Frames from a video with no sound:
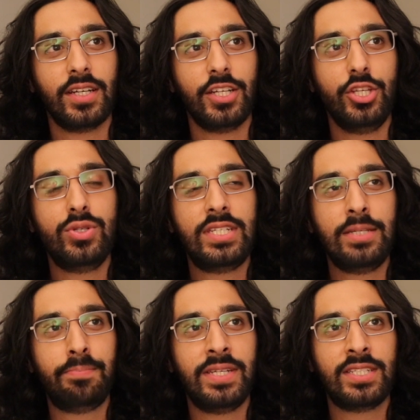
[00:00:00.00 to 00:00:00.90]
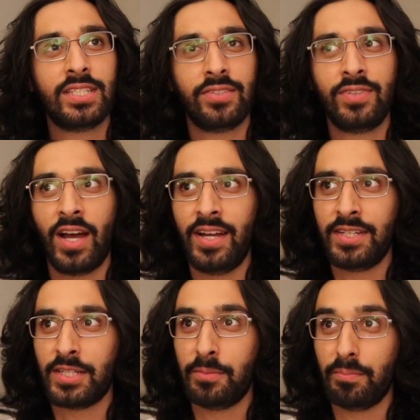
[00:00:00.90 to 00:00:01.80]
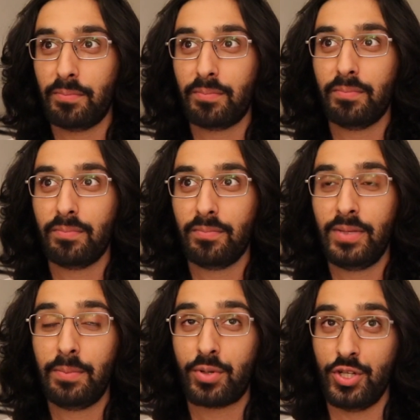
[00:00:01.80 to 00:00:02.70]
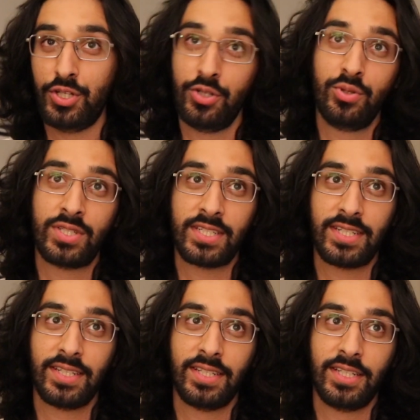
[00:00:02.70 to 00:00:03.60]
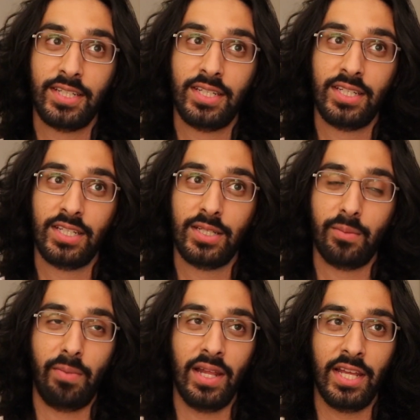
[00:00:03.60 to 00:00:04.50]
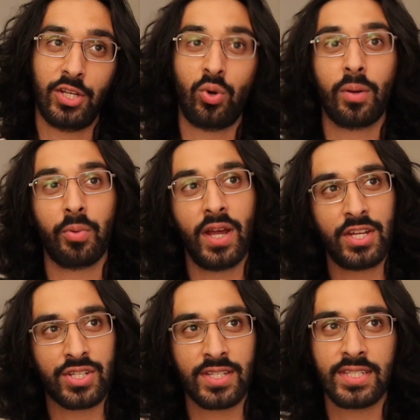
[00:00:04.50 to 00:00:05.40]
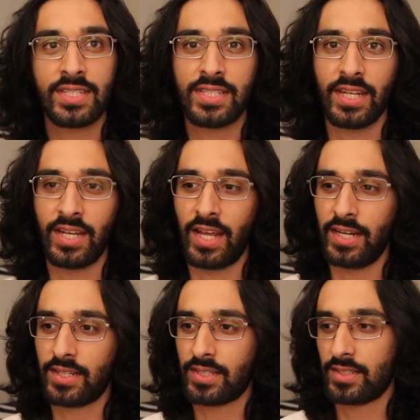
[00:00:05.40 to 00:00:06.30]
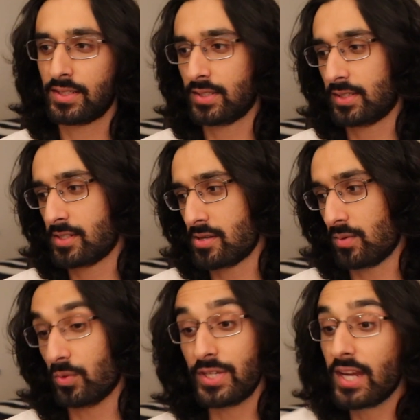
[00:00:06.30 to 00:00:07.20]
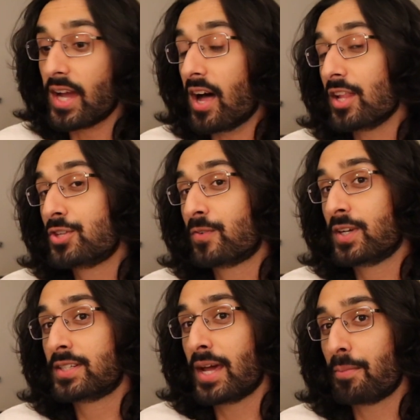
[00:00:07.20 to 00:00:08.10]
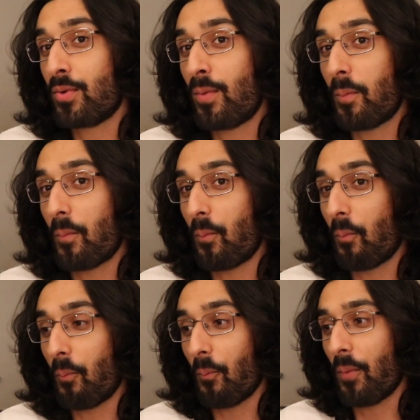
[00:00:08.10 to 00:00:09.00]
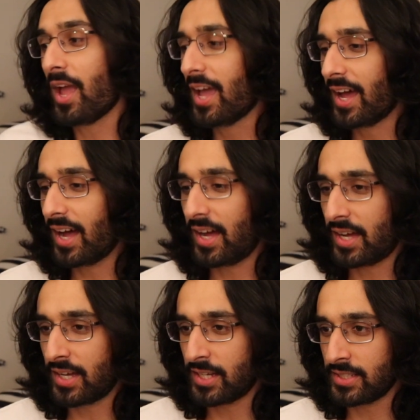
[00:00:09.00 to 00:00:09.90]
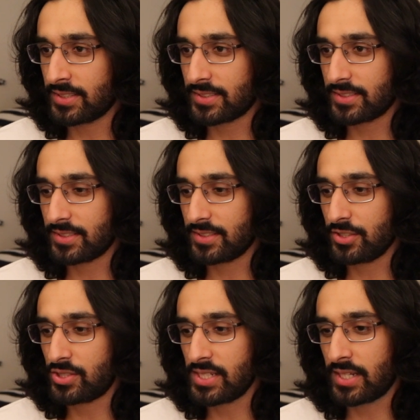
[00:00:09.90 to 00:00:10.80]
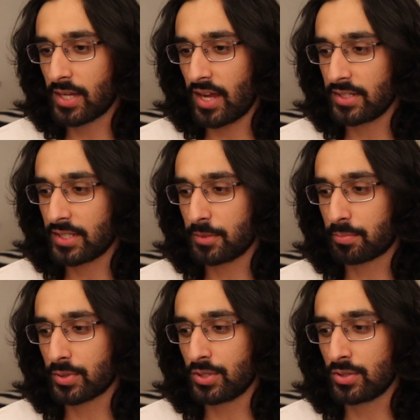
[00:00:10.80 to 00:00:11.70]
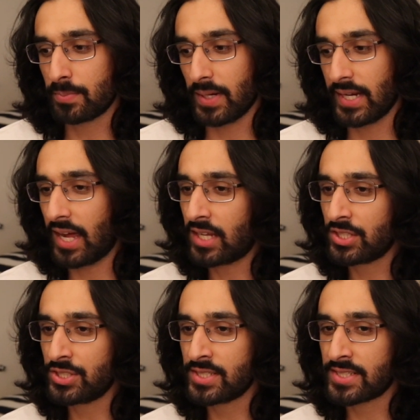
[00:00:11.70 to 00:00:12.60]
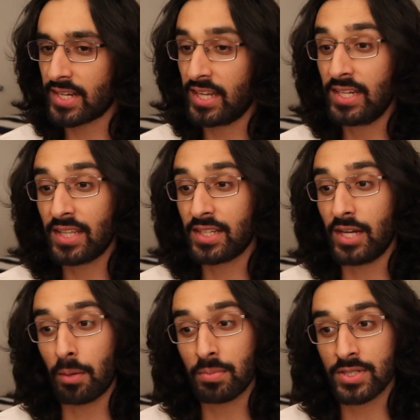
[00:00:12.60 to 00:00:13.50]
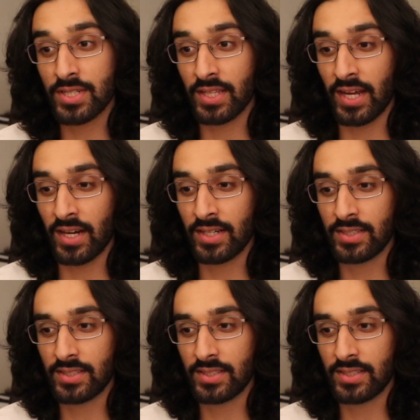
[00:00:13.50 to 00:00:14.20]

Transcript: you see pieces of content be produced by like corporations and like, we'll take college for example. You see content produced by colleges, and yeah, the numbers are there.